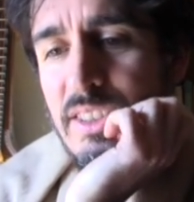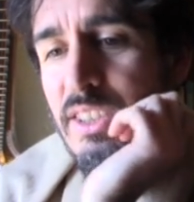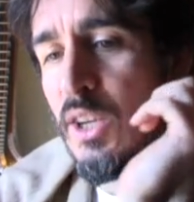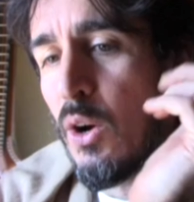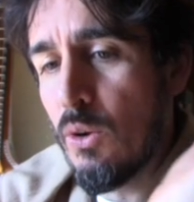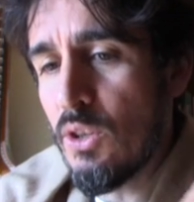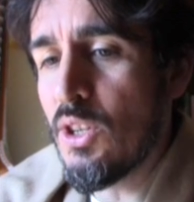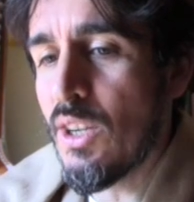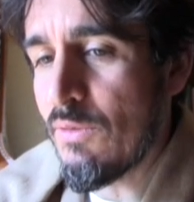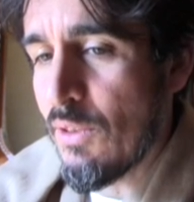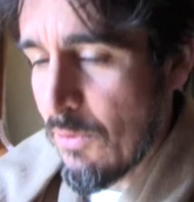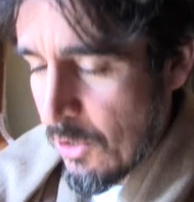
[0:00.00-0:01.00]
The ocean
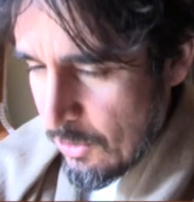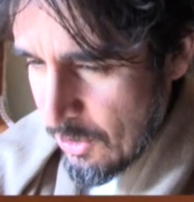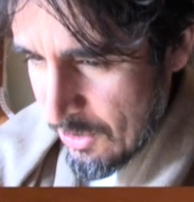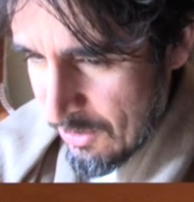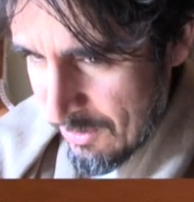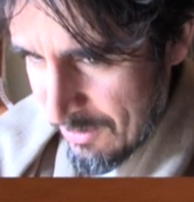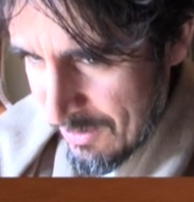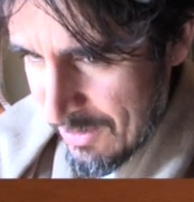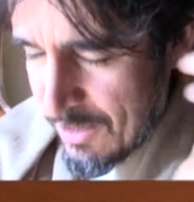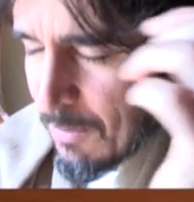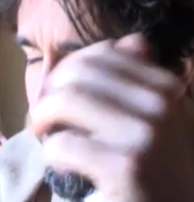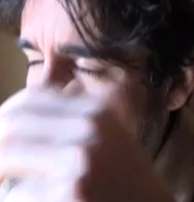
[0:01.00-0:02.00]
of devotion,
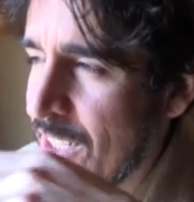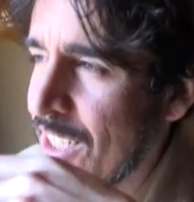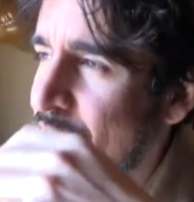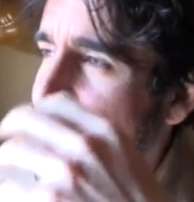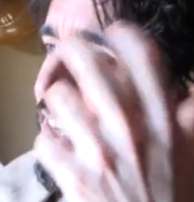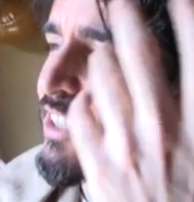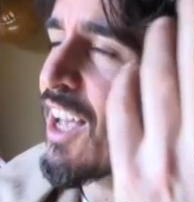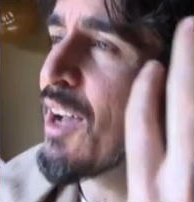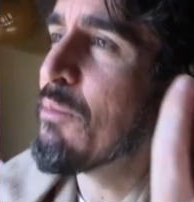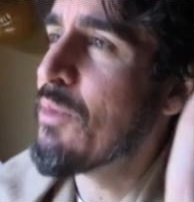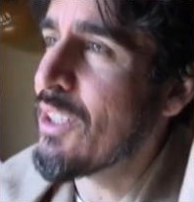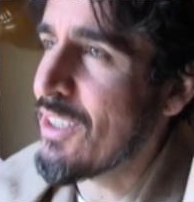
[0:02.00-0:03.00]
the Bhakti
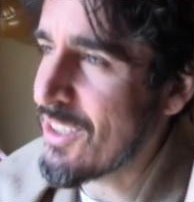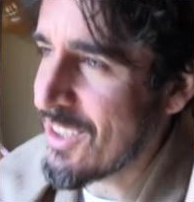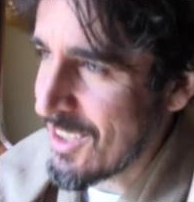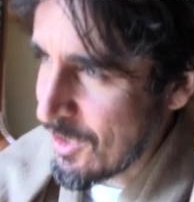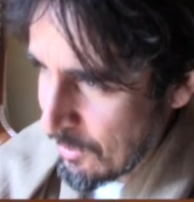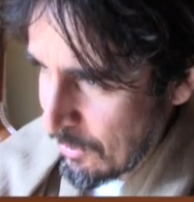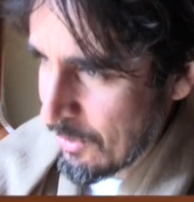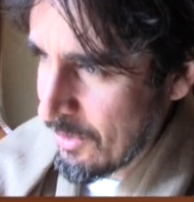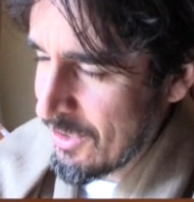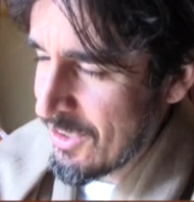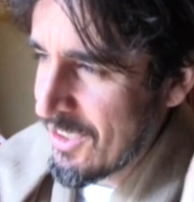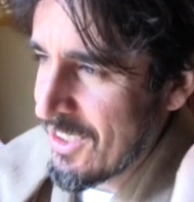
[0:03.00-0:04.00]
Rasamrita Sindhu,
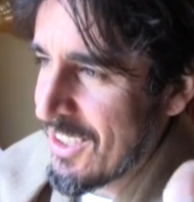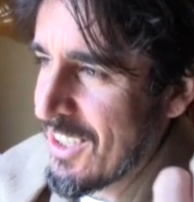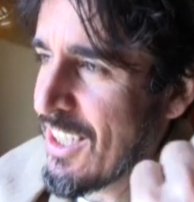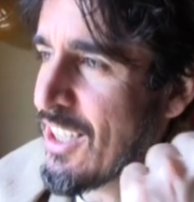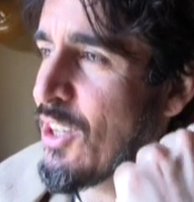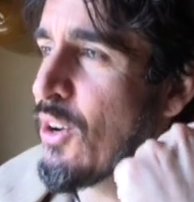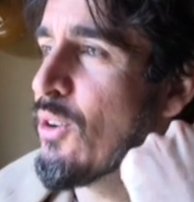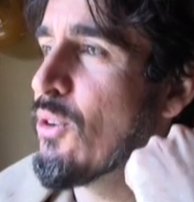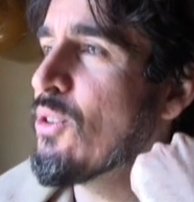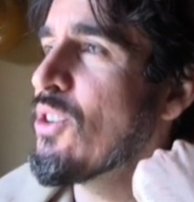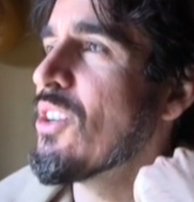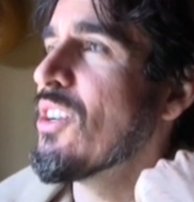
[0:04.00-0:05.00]
the
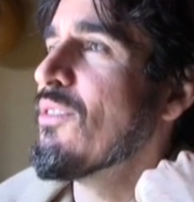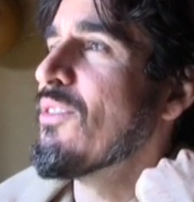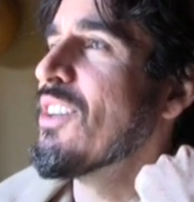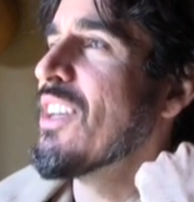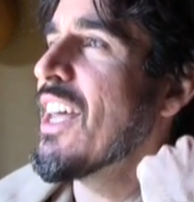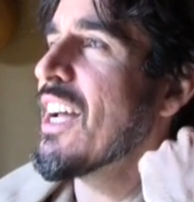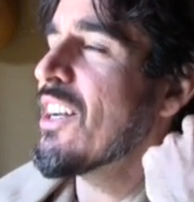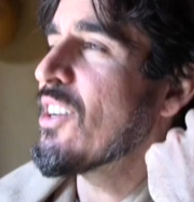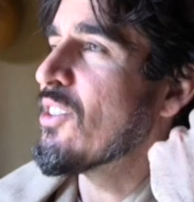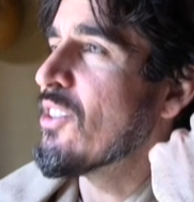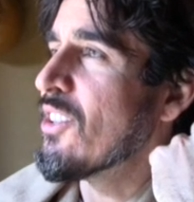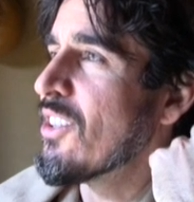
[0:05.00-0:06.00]
ocean of the
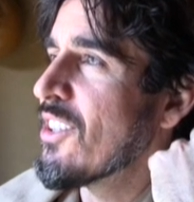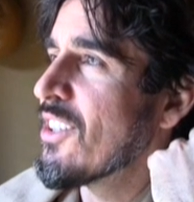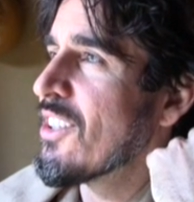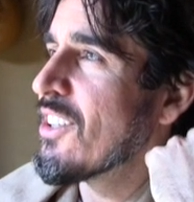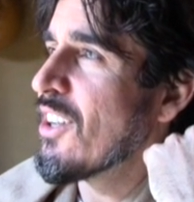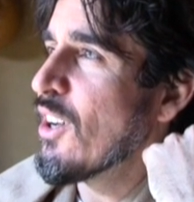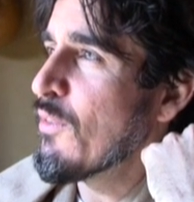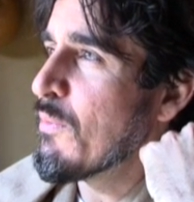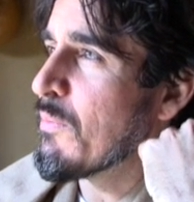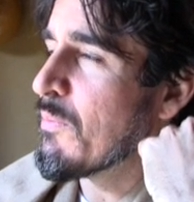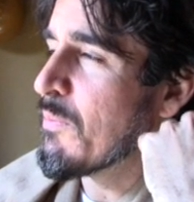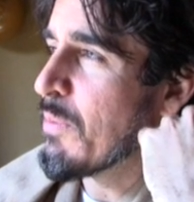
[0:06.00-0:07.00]
nectar of
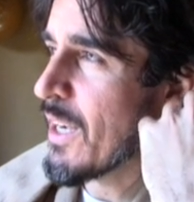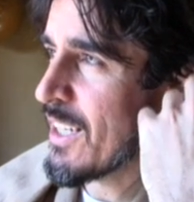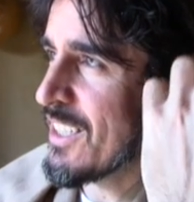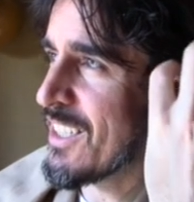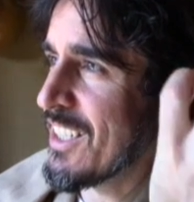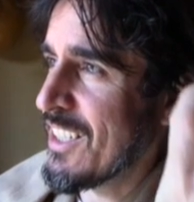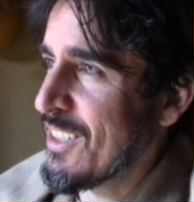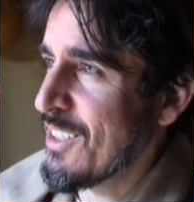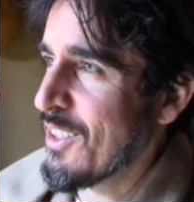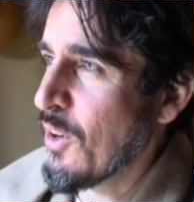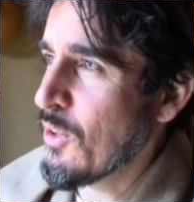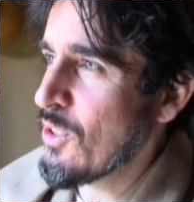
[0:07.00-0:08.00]
bhakti,
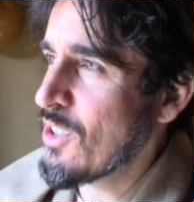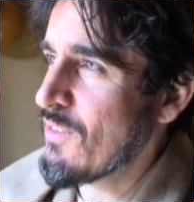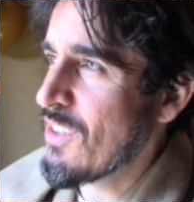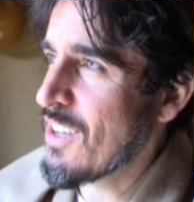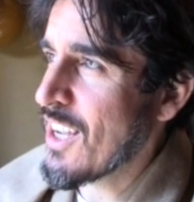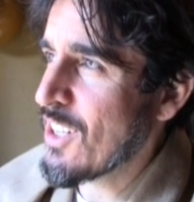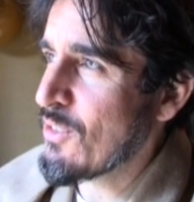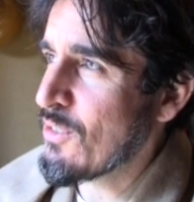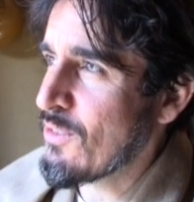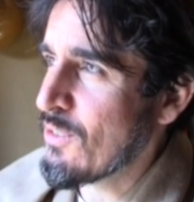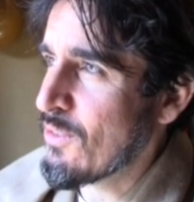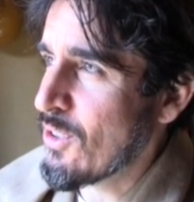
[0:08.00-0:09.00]
the ocean of the nectar
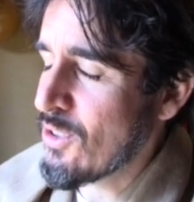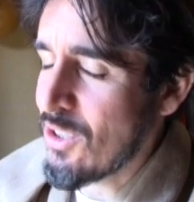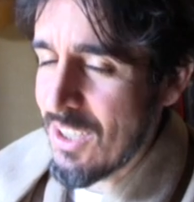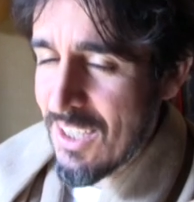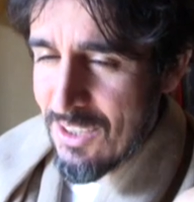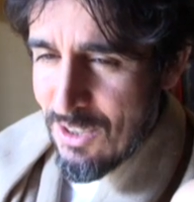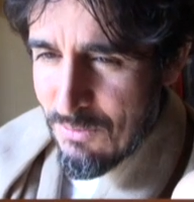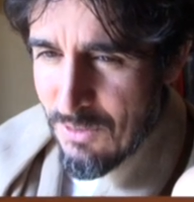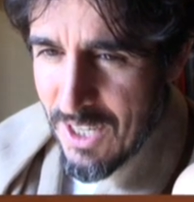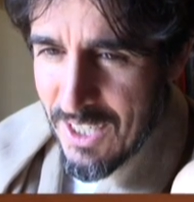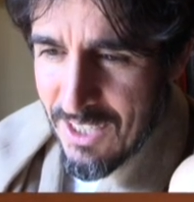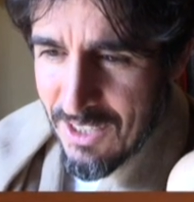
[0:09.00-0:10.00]
of devotion, is
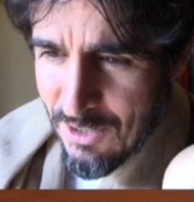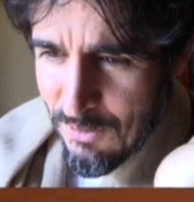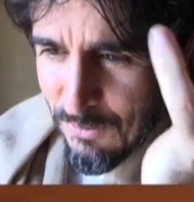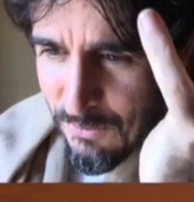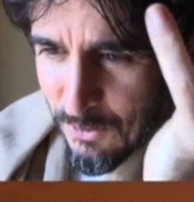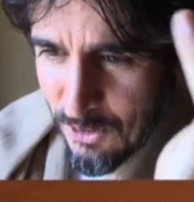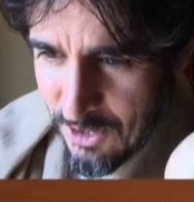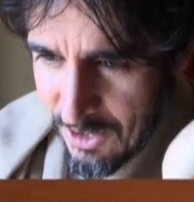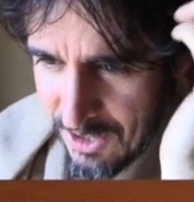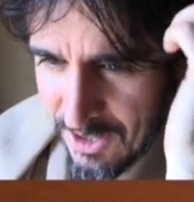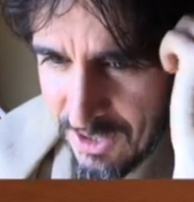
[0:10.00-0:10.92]
divided into 4